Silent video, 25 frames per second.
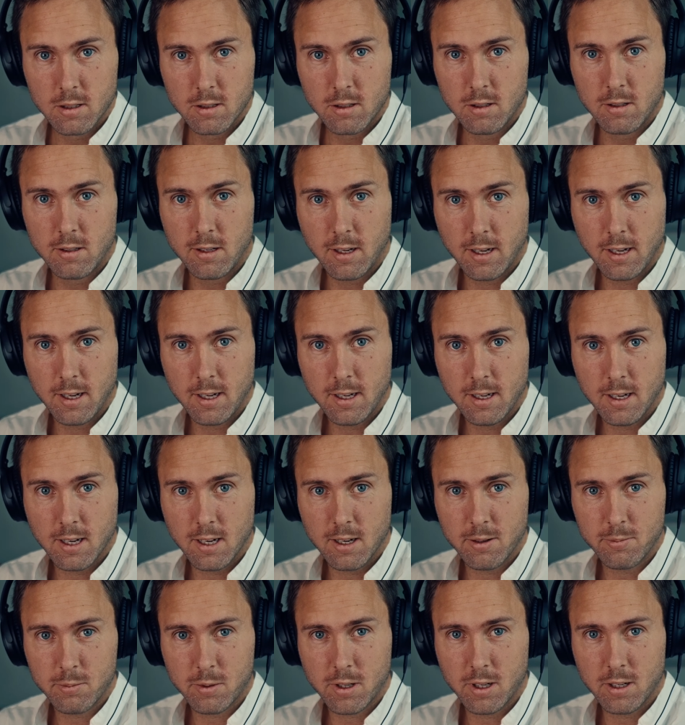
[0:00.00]
Today
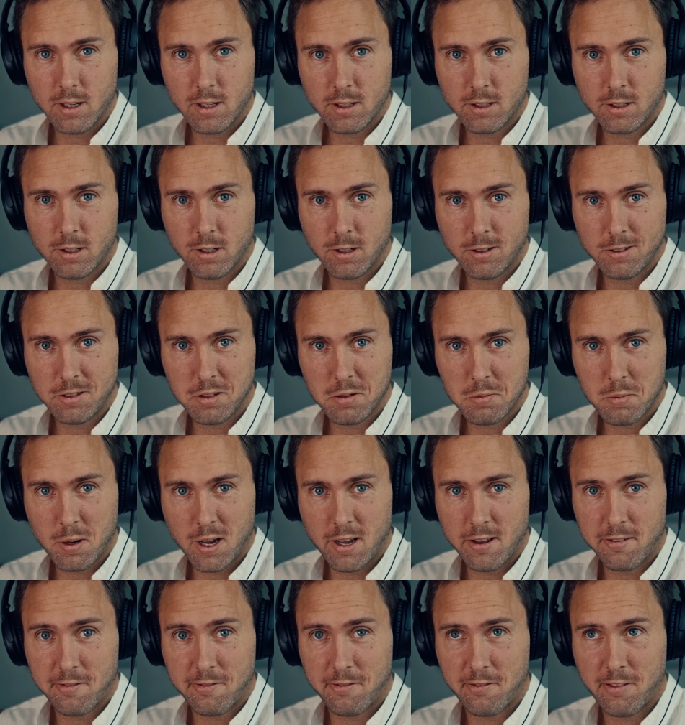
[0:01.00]
I'm gonna show you
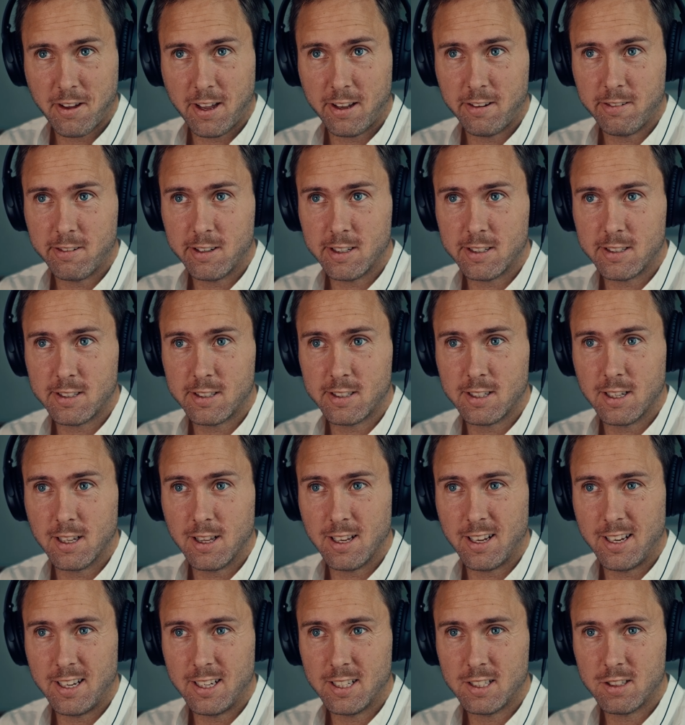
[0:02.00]
my favorite
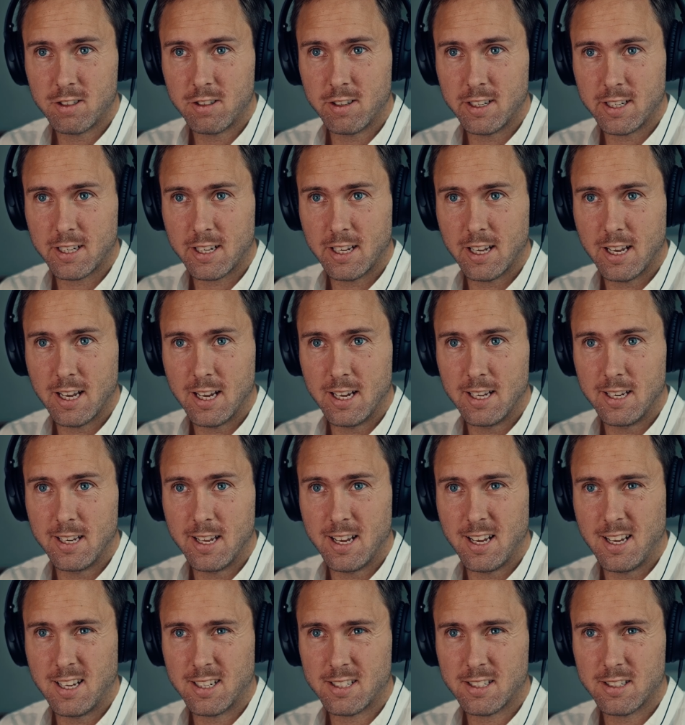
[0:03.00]
delay trick and
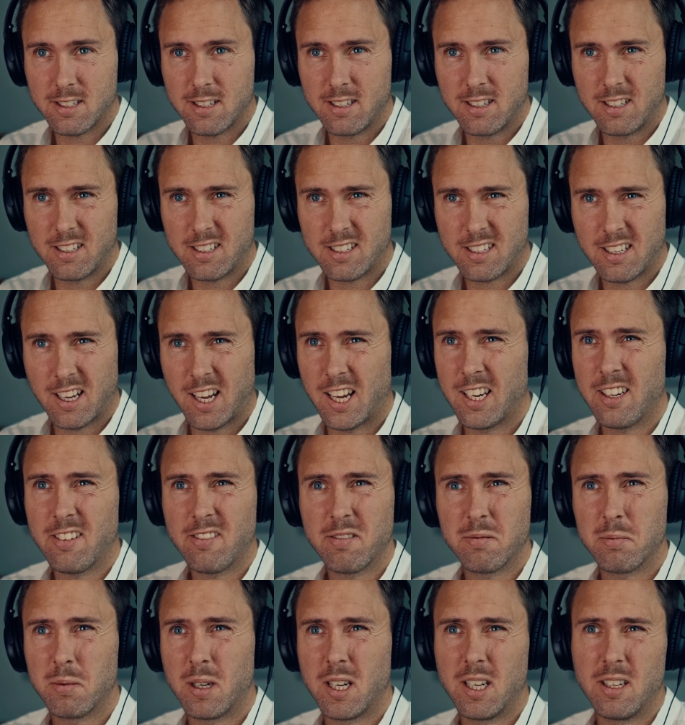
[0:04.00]
actually kind
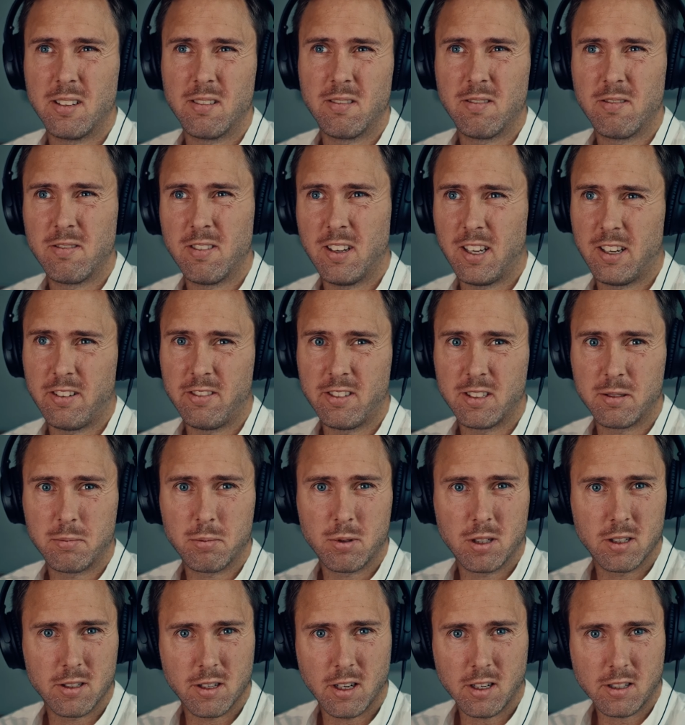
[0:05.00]
of my favorite
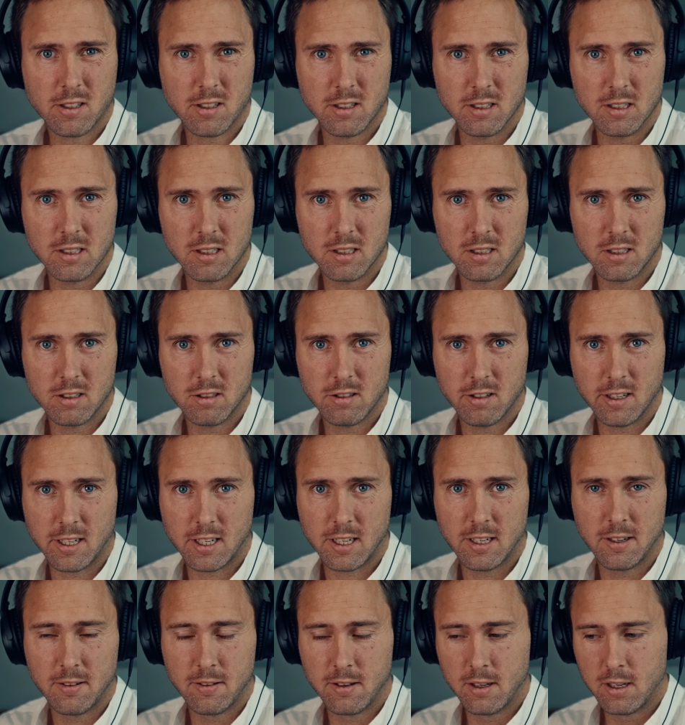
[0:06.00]
production
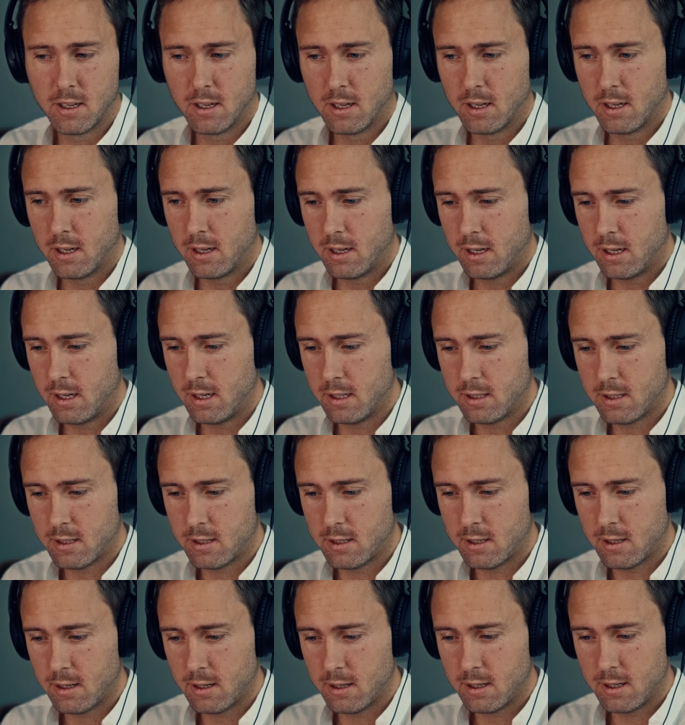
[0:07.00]
trick. It's
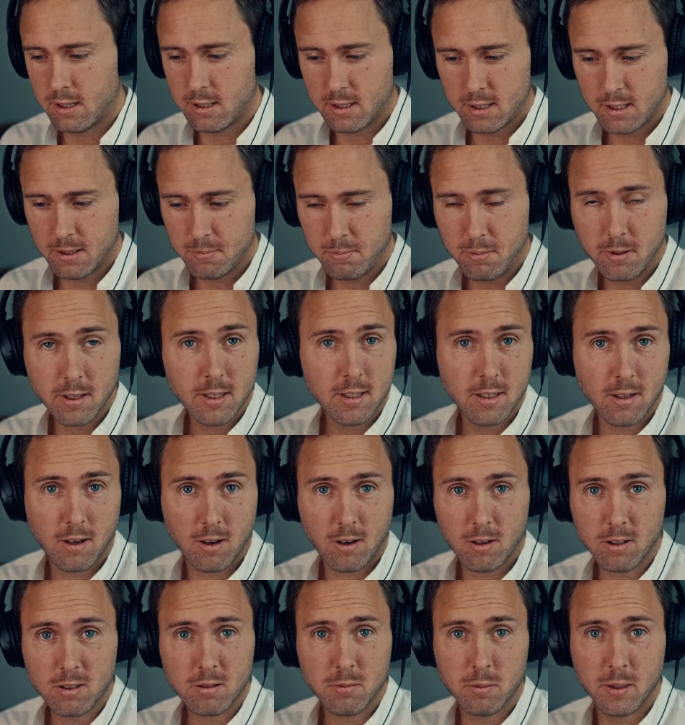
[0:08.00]
simply
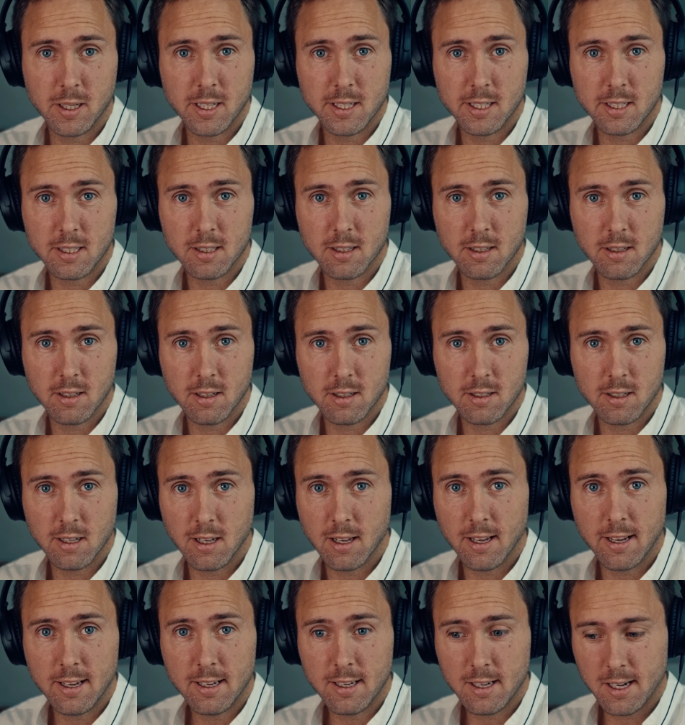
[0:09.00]
automating the
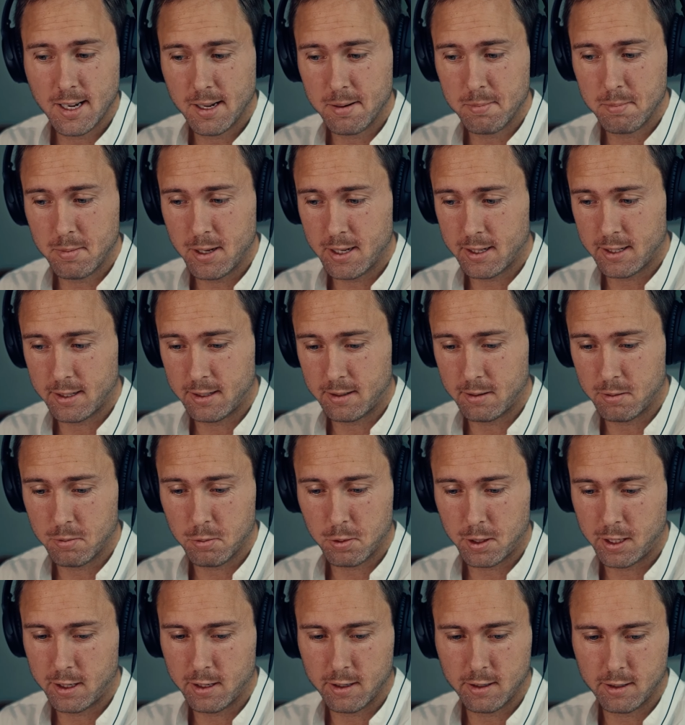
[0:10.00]
delay and making
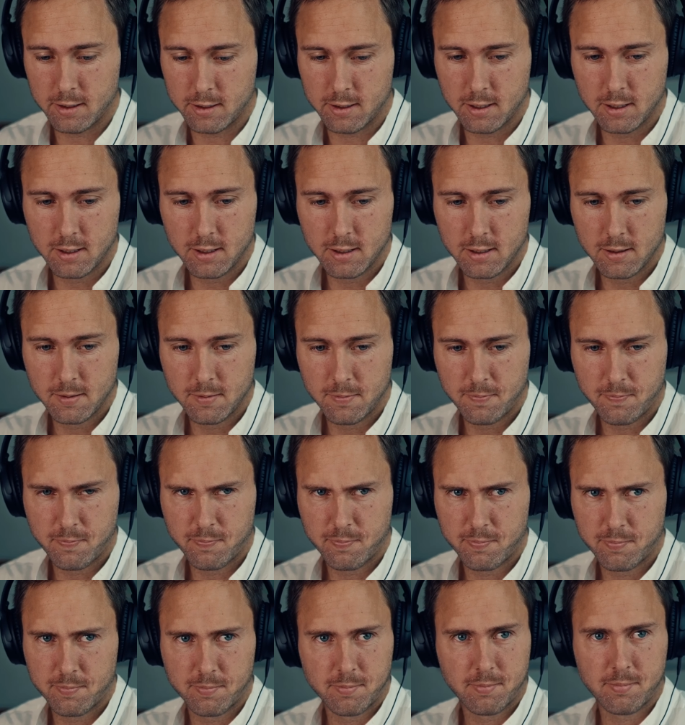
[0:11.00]
weird
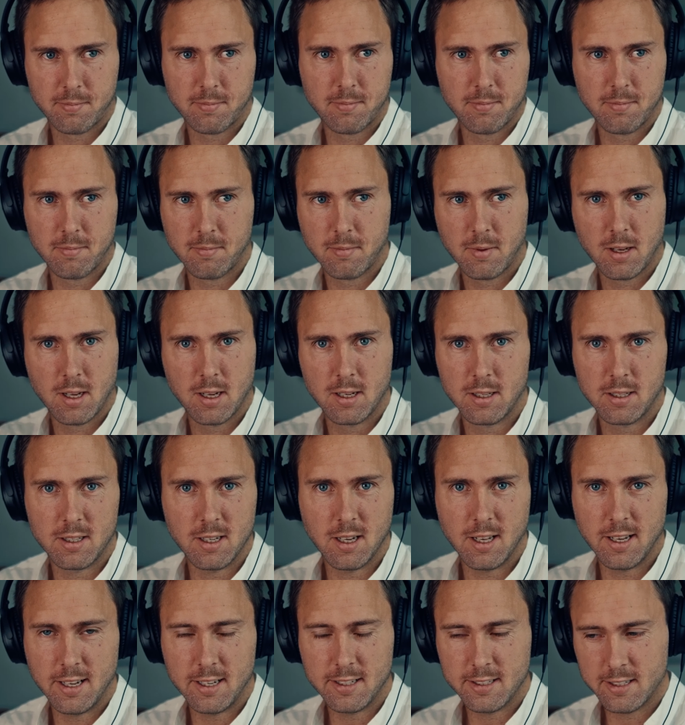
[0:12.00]

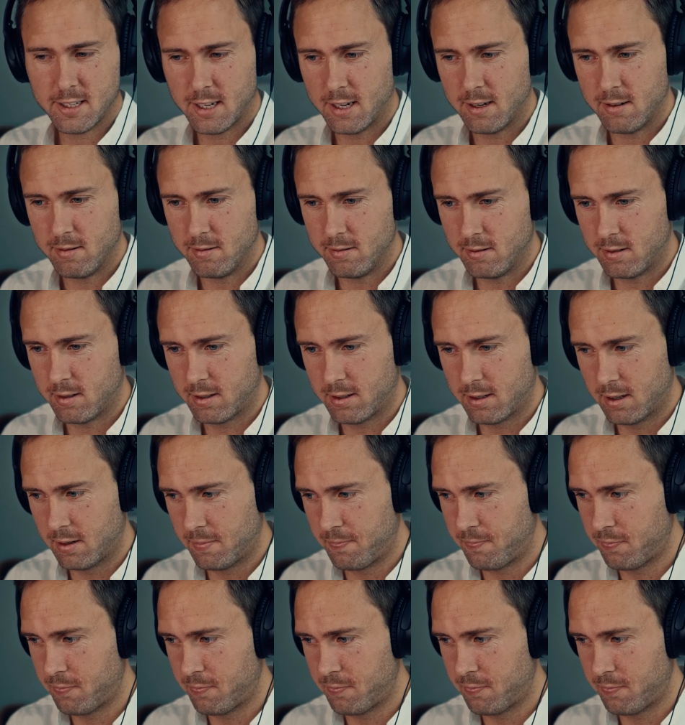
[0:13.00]
delay sounds.